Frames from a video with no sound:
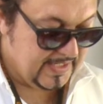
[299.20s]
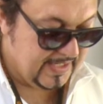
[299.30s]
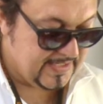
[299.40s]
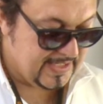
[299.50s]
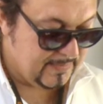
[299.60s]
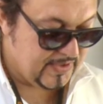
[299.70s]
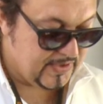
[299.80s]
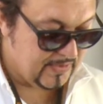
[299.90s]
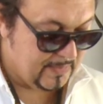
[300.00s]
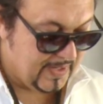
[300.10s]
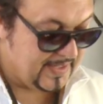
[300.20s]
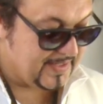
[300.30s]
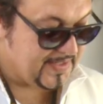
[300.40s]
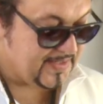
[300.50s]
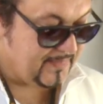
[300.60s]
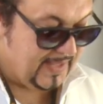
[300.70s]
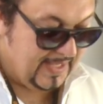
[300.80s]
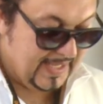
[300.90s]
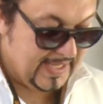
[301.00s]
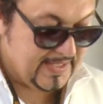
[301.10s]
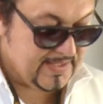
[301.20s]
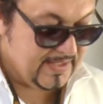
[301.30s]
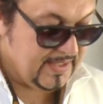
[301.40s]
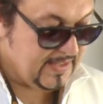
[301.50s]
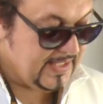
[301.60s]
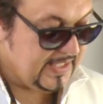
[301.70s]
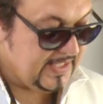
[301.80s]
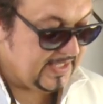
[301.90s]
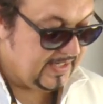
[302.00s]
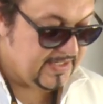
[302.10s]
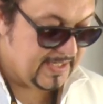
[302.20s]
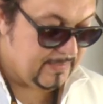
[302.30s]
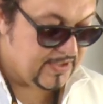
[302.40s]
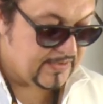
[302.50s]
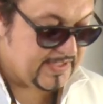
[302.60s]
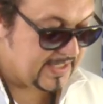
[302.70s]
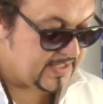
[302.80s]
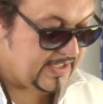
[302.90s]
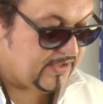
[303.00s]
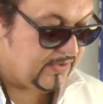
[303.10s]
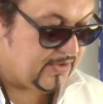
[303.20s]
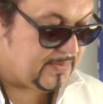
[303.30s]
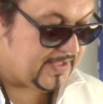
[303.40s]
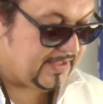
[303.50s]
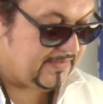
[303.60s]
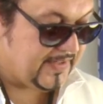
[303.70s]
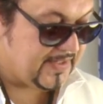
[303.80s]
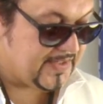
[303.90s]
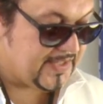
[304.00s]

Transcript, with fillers: color temperature or brightness. And the color temperature is actually grouped. I don't know if you can